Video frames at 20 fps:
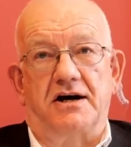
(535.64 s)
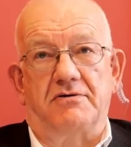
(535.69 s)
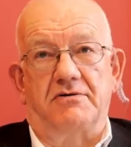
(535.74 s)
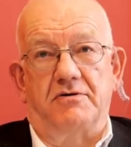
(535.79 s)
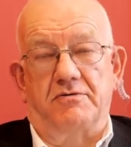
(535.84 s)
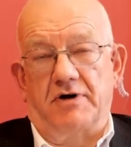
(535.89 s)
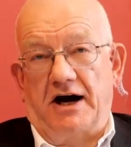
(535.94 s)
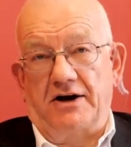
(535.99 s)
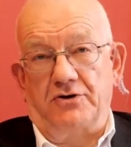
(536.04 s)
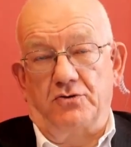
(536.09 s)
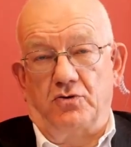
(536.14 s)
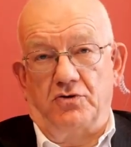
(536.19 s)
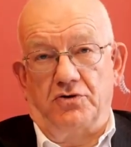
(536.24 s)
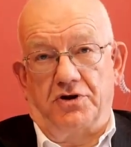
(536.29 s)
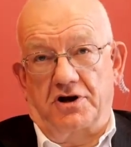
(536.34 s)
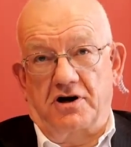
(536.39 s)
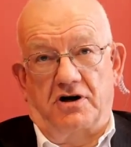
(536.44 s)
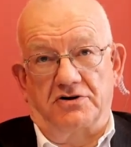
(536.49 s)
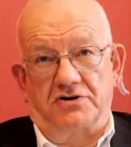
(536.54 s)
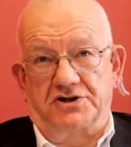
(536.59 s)
and all the
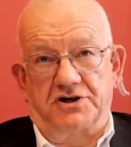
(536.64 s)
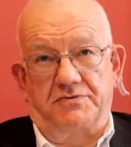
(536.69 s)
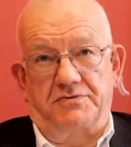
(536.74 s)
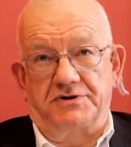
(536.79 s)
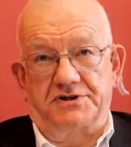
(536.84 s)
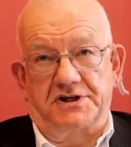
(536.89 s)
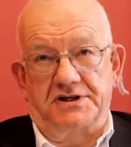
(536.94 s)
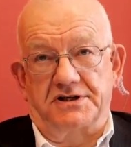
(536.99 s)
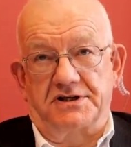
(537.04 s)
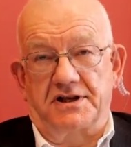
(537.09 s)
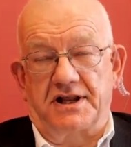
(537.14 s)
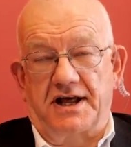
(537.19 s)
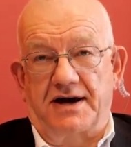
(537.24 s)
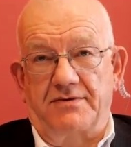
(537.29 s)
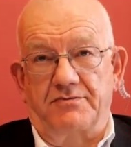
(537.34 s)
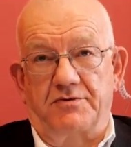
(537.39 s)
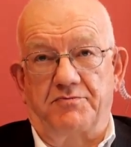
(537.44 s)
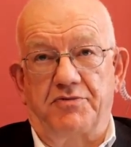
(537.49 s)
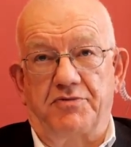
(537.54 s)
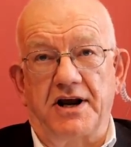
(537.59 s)
consequences that that
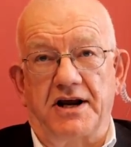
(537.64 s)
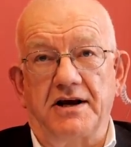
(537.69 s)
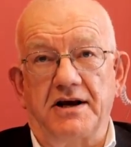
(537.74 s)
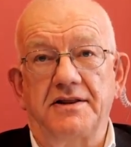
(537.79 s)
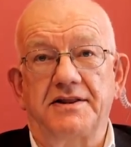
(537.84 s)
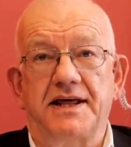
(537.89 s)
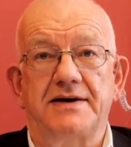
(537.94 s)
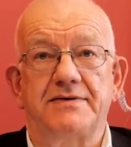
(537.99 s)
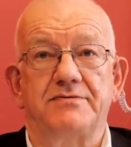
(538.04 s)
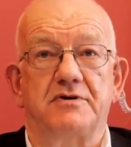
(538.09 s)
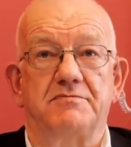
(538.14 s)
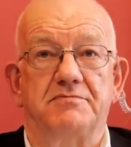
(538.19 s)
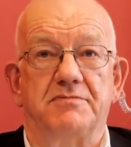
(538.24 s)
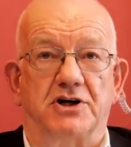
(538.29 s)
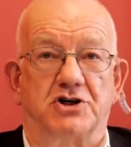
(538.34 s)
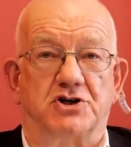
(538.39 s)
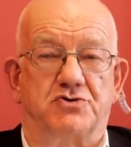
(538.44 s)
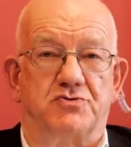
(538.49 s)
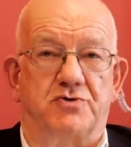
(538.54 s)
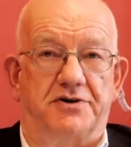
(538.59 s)
would bring, they would
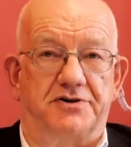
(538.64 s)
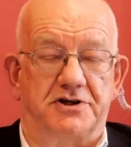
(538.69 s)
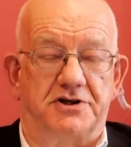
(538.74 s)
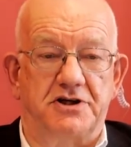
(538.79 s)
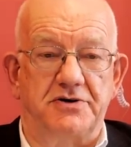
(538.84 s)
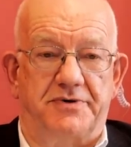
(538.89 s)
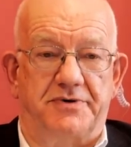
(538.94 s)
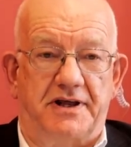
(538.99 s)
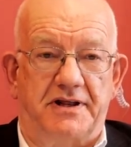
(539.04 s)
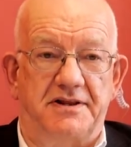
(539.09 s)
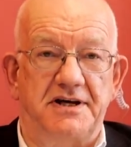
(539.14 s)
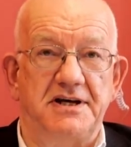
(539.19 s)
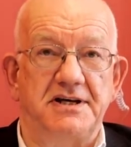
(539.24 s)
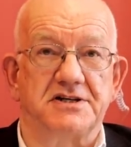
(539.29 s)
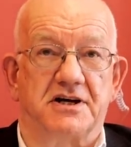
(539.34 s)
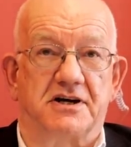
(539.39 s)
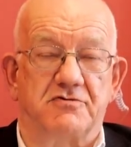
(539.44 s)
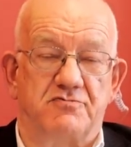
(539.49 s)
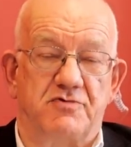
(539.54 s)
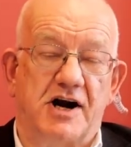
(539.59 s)
much rather do it. These
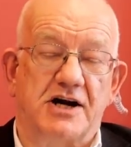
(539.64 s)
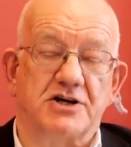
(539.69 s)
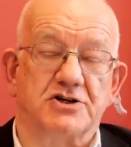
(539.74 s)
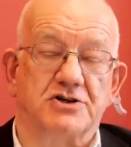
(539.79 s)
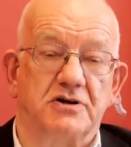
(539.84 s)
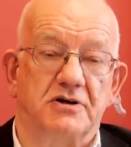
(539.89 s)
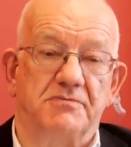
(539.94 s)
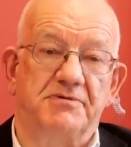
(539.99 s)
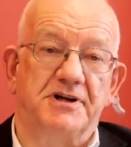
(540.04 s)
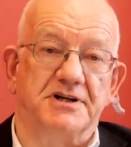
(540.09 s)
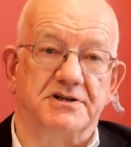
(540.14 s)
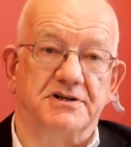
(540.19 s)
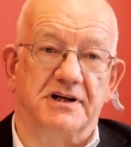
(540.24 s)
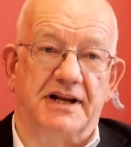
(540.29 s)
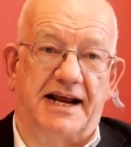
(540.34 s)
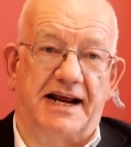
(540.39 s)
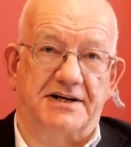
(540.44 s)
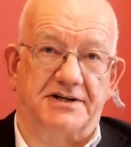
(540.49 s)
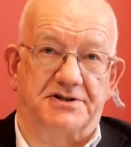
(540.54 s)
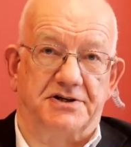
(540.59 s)
are rational political
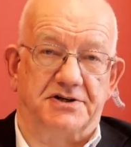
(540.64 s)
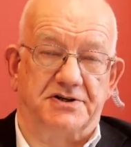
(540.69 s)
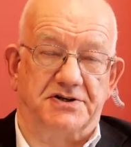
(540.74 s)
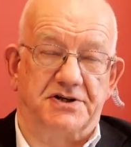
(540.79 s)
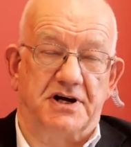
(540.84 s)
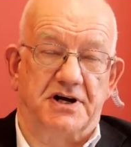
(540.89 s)
actors.